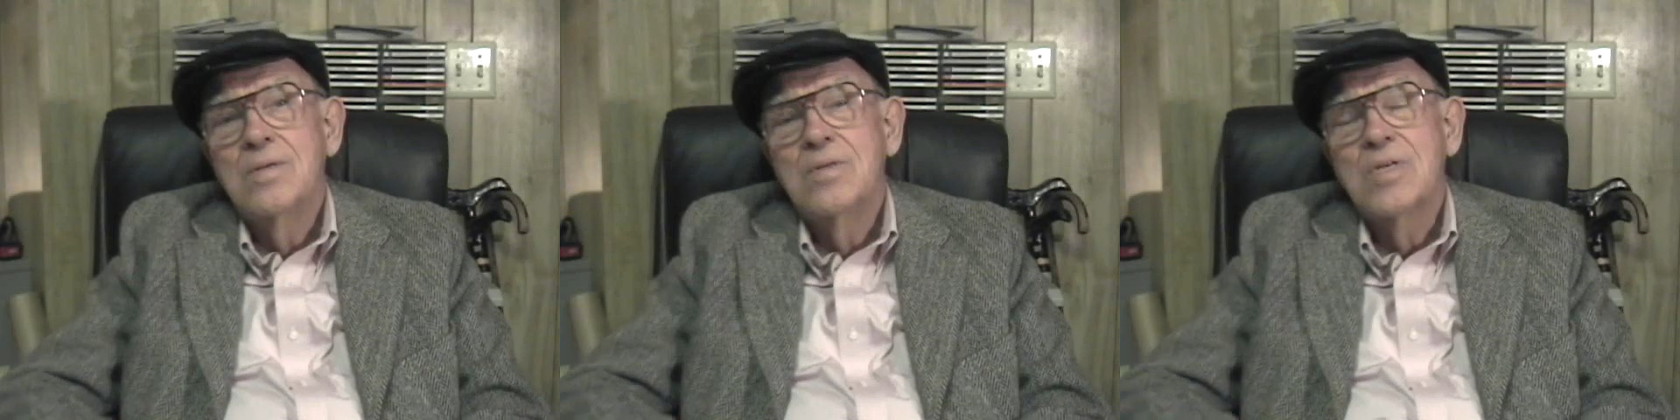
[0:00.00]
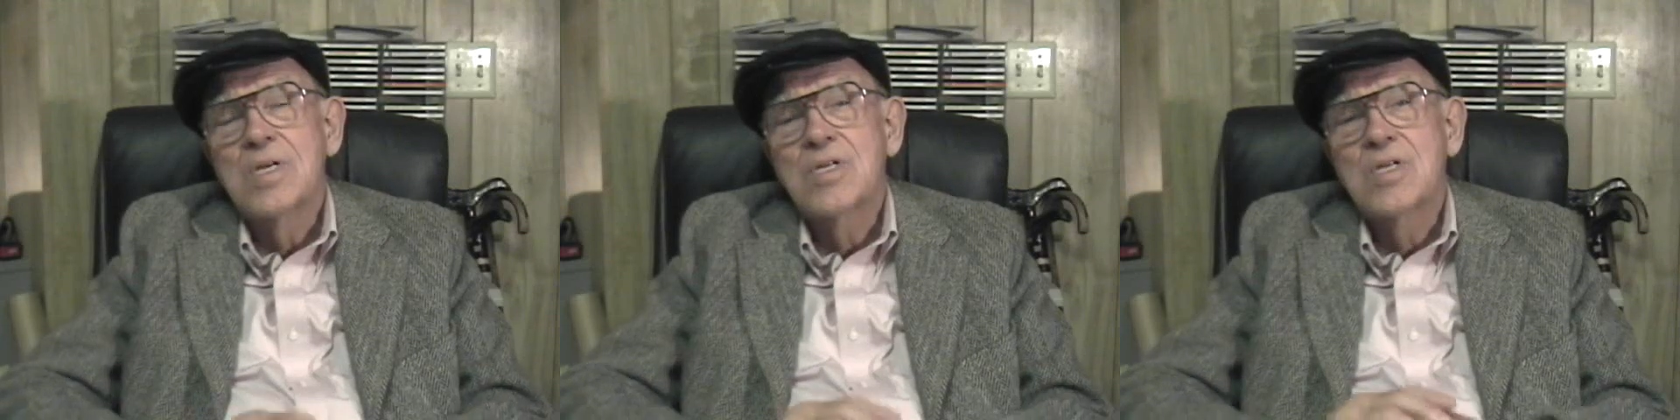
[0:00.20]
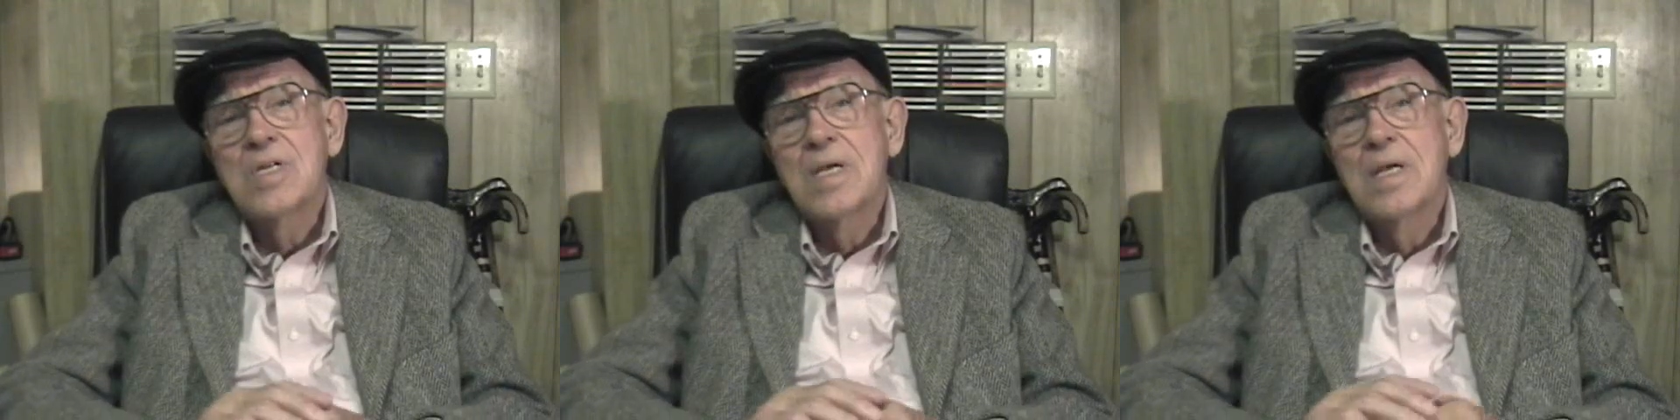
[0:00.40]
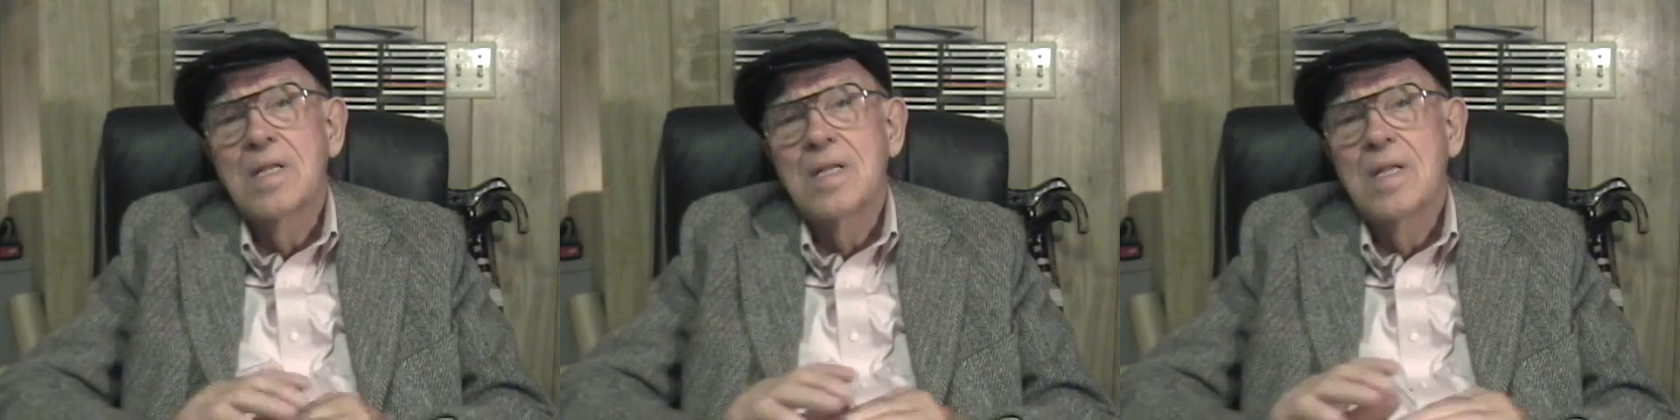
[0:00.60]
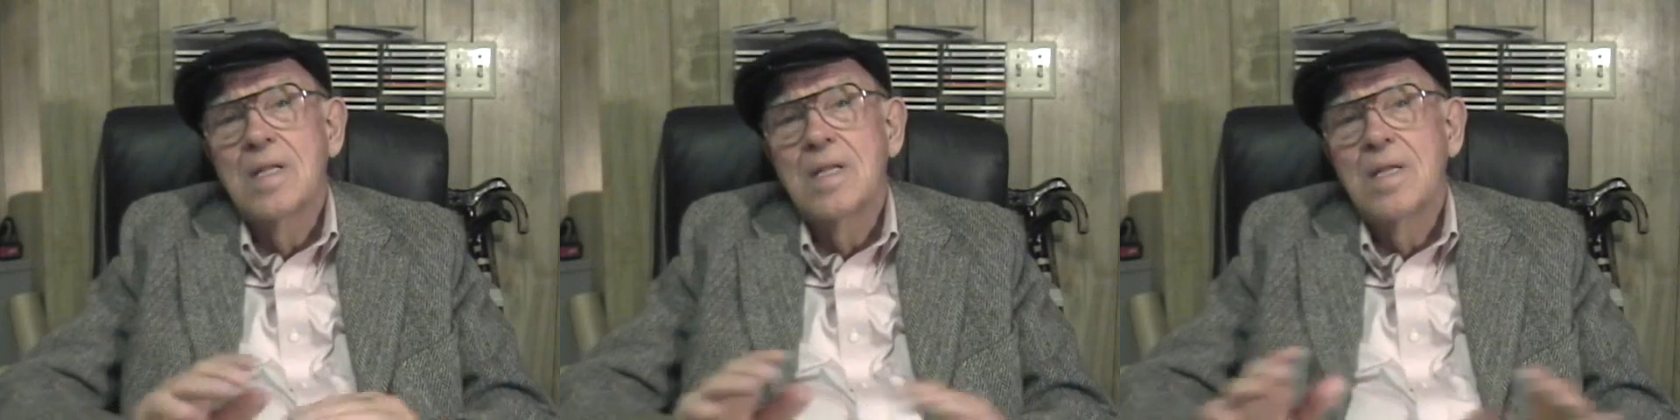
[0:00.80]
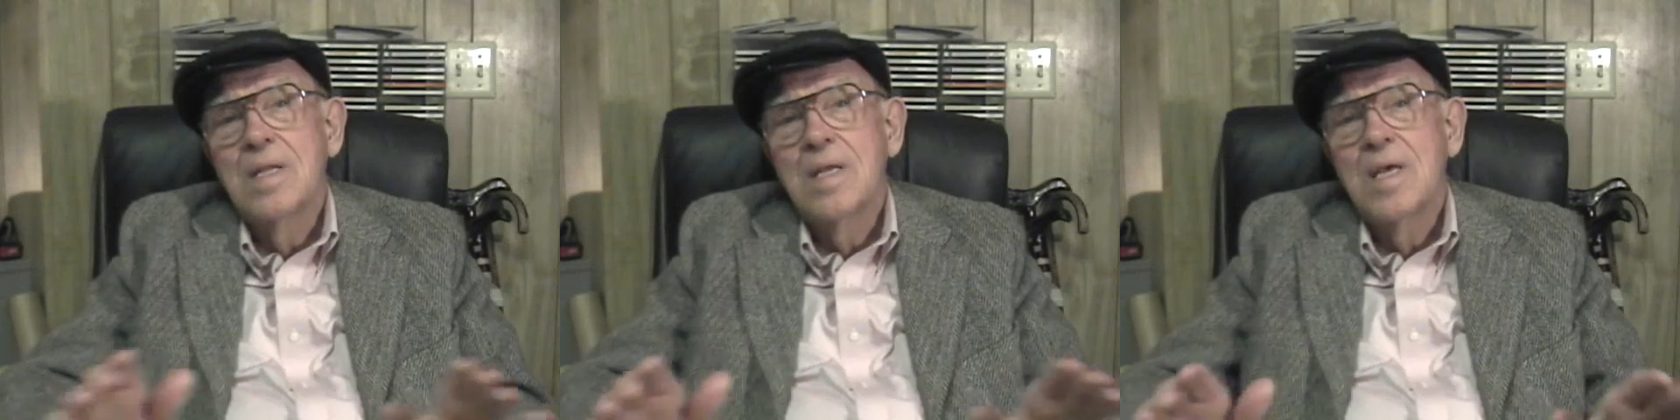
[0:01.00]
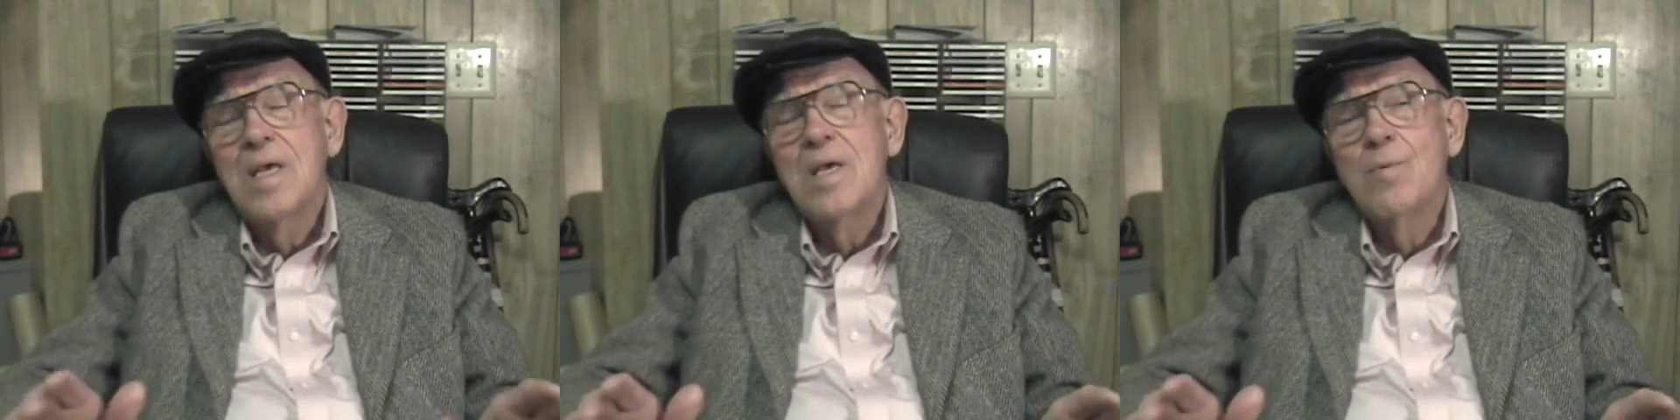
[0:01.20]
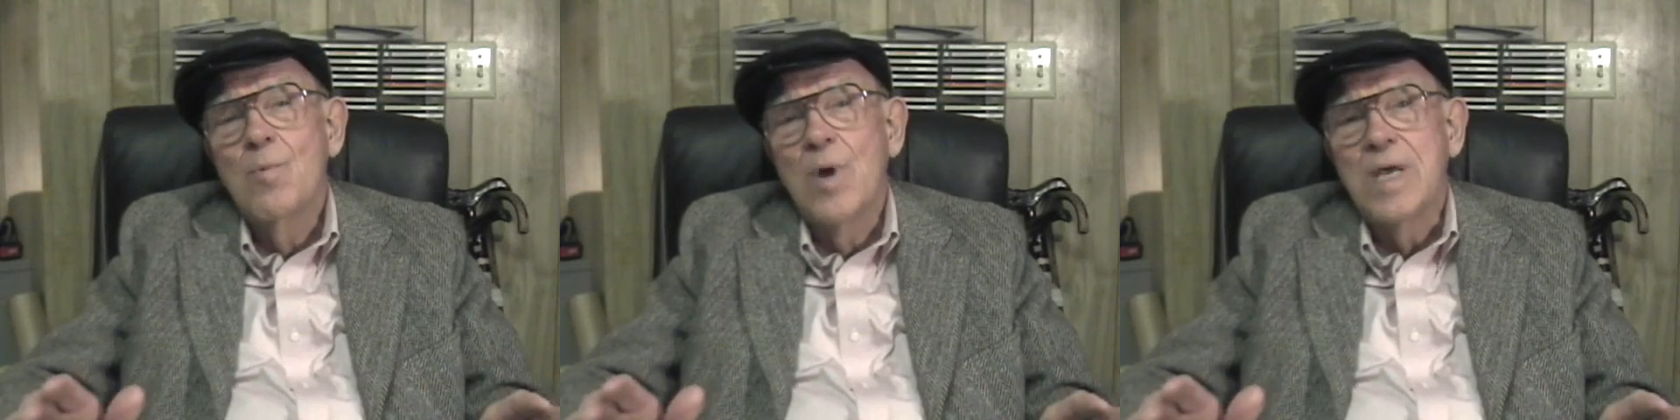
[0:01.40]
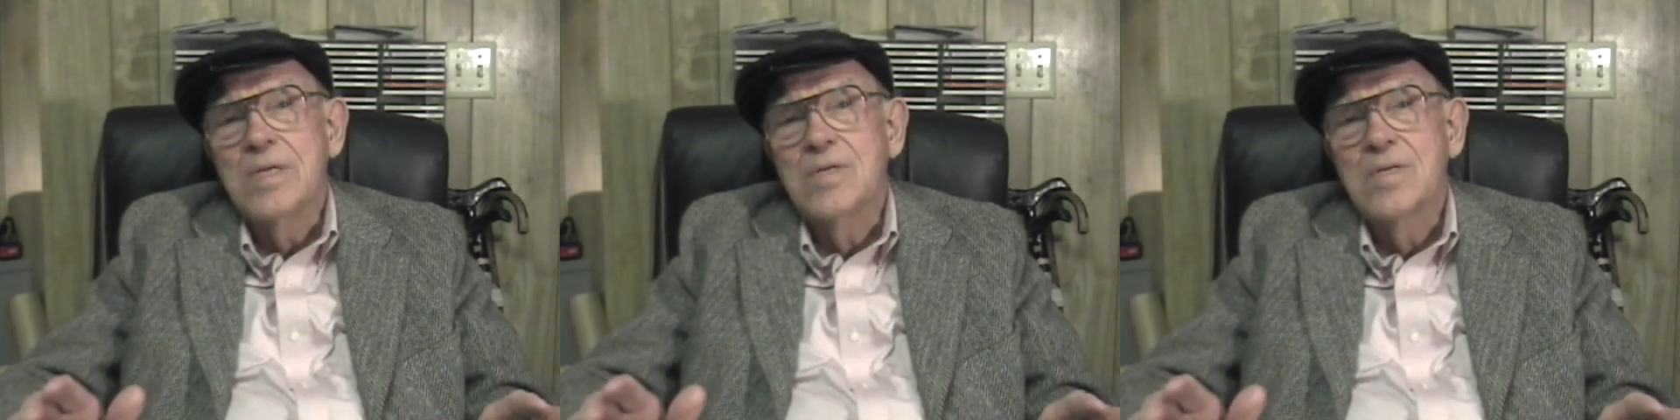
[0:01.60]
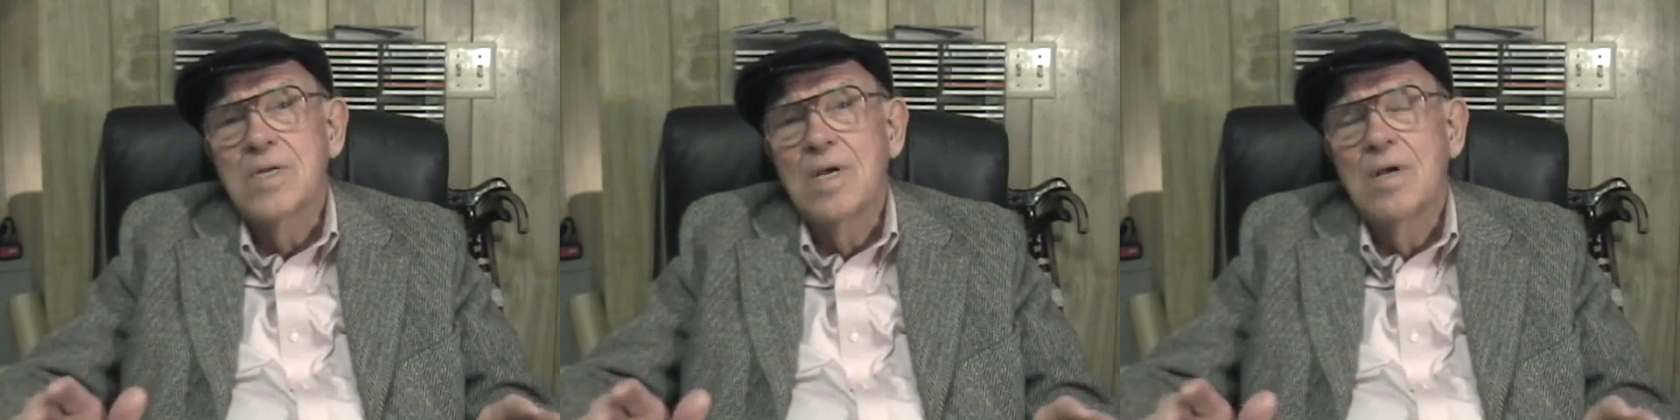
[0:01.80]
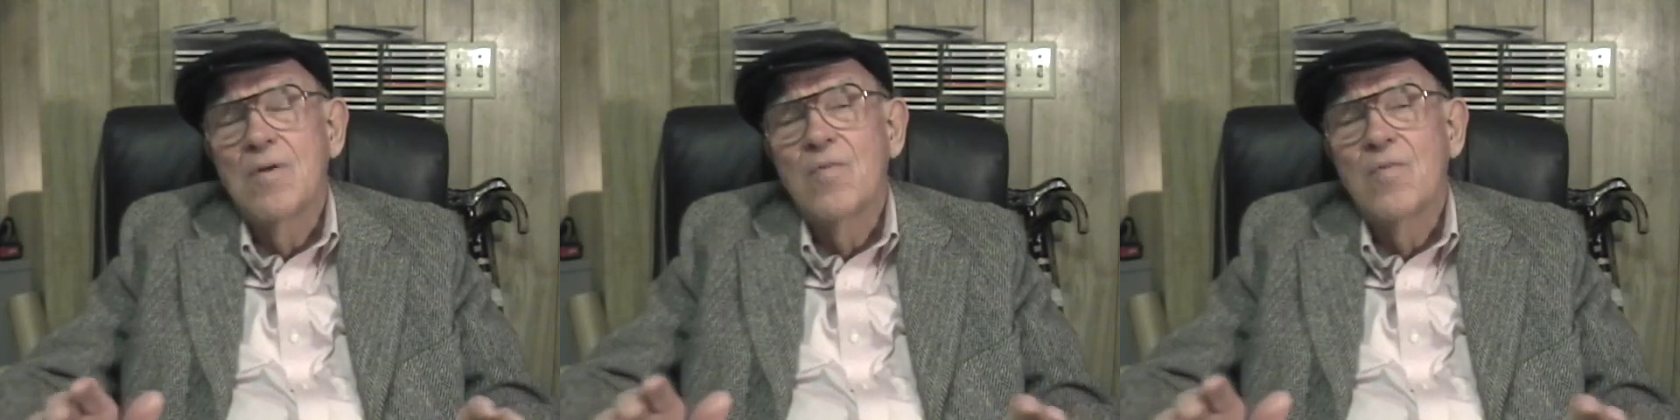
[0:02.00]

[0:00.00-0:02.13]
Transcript: just erased